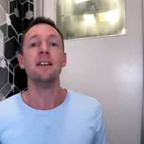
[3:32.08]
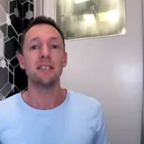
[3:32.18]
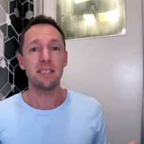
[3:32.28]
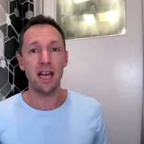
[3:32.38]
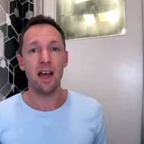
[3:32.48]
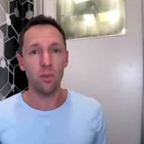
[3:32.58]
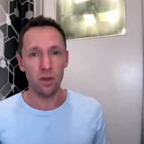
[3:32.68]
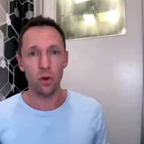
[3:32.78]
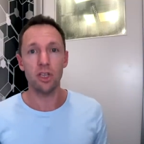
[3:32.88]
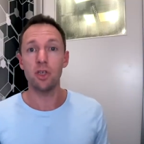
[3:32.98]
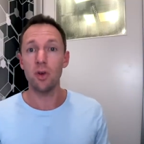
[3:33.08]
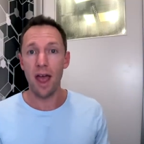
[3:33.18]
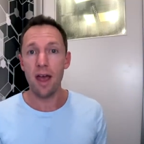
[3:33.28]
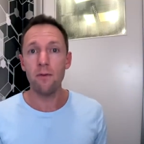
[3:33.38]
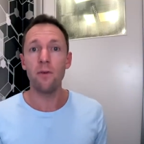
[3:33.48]
start with what you
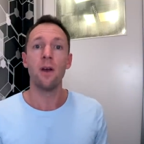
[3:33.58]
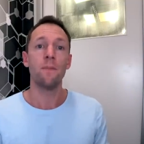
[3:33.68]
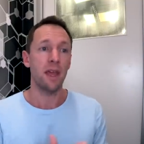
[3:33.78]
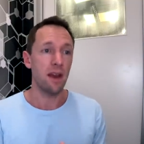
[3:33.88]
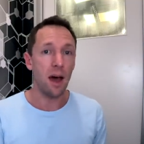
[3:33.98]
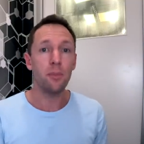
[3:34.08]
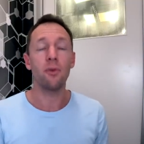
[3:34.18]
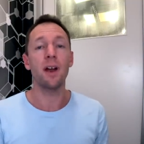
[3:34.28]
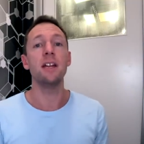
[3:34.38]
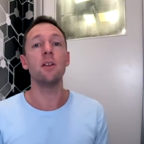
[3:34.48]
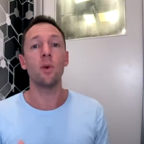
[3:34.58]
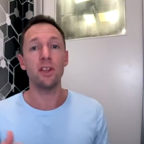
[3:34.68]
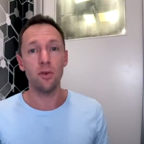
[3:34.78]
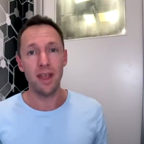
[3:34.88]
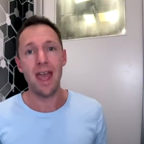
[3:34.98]
have and upgrade
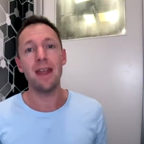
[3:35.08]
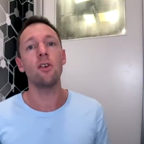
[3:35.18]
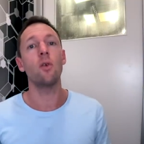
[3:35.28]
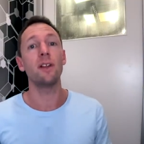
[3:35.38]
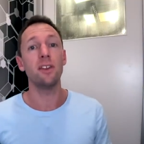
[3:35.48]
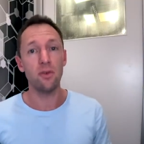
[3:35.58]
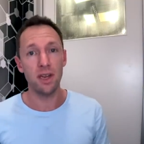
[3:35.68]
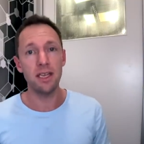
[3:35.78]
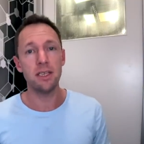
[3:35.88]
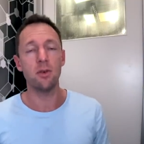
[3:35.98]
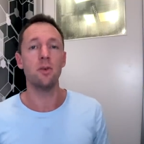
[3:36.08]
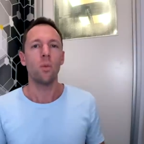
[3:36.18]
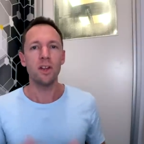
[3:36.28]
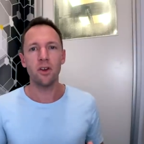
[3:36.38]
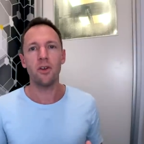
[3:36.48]
when you can or when you need to.
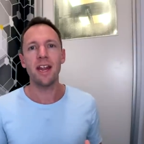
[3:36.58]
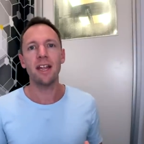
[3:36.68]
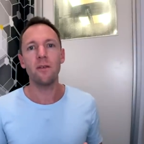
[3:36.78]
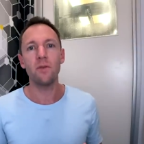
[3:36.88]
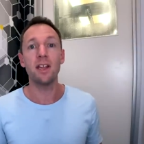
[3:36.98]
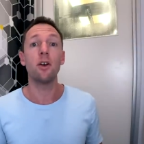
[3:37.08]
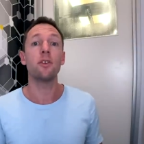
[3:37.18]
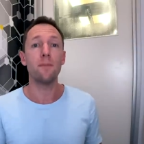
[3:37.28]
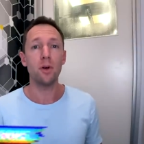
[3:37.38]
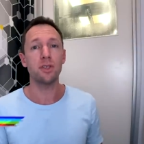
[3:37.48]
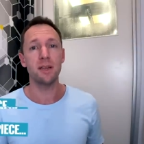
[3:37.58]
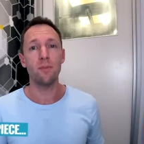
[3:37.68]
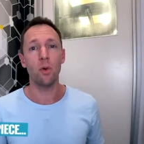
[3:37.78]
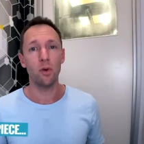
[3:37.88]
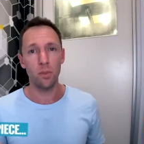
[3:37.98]
When you're creating a video, the most
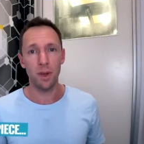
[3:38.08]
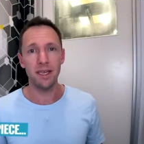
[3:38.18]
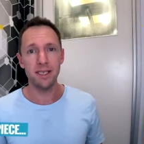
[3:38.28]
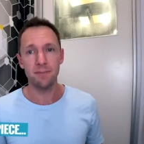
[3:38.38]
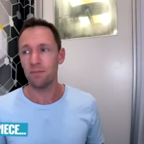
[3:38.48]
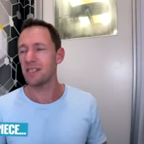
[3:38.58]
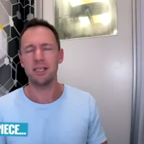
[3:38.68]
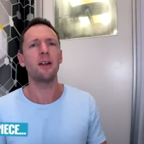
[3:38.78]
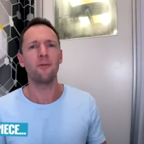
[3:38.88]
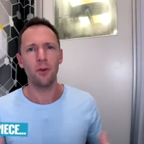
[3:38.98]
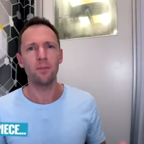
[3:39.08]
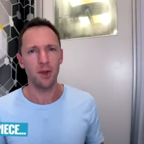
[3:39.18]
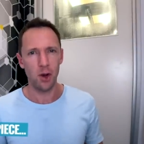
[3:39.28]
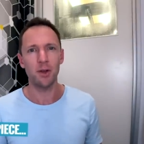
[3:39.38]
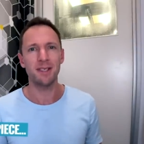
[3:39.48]
important piece, aside from
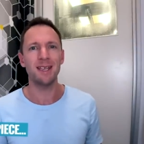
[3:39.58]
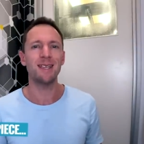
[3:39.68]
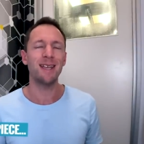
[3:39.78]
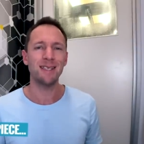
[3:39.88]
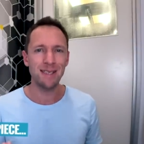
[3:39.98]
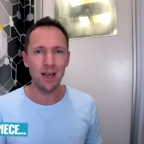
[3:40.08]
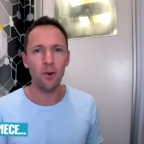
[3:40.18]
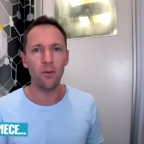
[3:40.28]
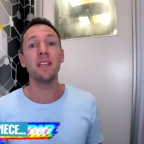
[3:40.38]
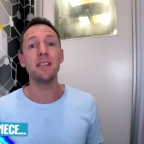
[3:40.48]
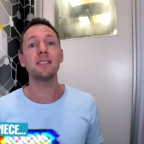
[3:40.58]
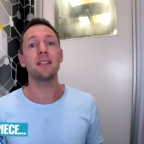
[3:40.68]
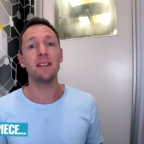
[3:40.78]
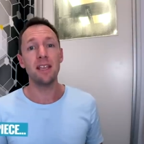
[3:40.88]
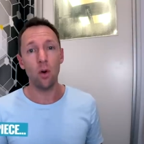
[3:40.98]
the content itself, is
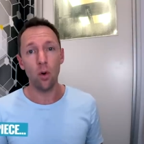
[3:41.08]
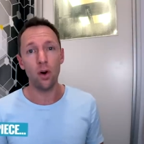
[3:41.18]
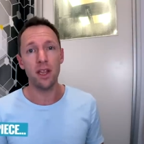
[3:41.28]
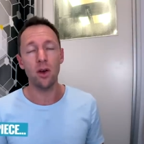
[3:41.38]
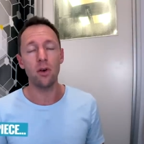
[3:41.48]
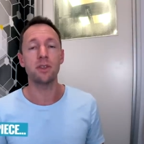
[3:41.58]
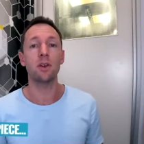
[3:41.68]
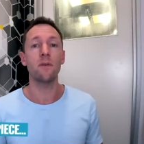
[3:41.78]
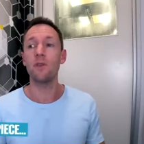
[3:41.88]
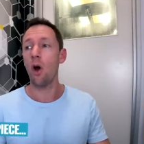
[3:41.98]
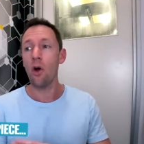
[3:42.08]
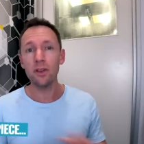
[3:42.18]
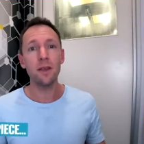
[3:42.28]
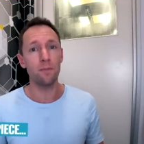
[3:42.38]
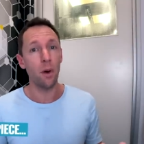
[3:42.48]
the audio. So if you're
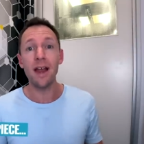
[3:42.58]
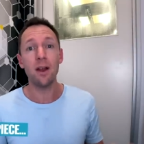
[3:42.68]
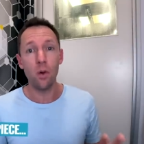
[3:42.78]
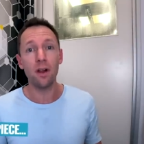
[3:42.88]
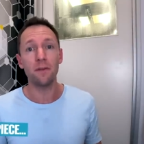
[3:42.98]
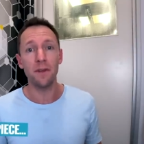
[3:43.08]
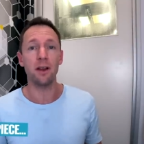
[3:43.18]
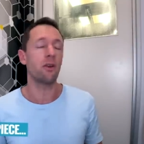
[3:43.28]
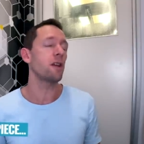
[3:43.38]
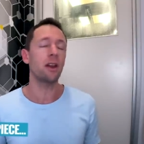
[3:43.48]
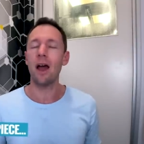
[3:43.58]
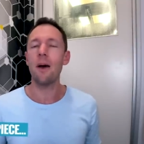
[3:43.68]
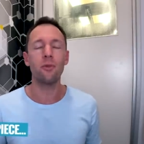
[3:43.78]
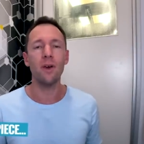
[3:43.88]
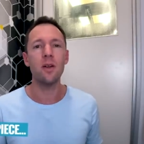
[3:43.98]
only buying one thing, you're only gonna
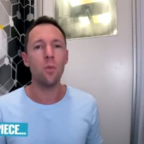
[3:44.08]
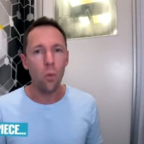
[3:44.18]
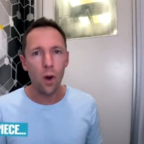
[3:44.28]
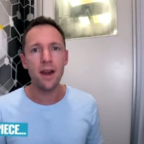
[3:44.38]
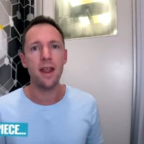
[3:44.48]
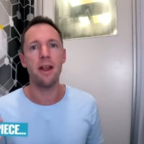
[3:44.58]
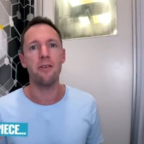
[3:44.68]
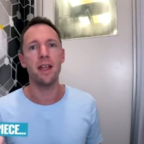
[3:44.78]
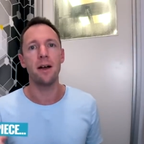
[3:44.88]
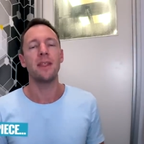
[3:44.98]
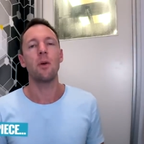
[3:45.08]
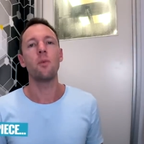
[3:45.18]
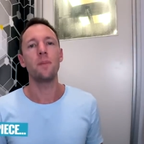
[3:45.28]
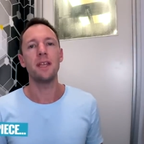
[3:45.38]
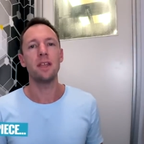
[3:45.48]
upgrade one area, that
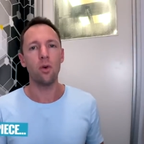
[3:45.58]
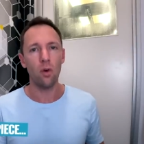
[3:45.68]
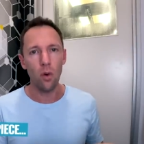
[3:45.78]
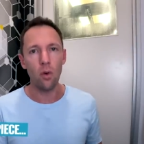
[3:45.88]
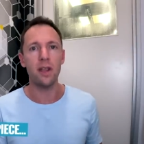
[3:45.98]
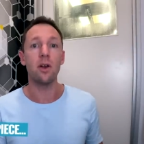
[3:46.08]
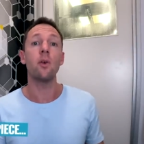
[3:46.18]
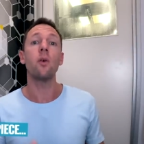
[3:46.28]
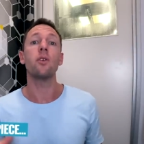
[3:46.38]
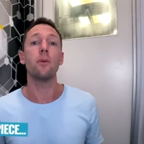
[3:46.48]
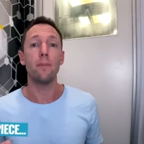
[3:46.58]
would be your audio or your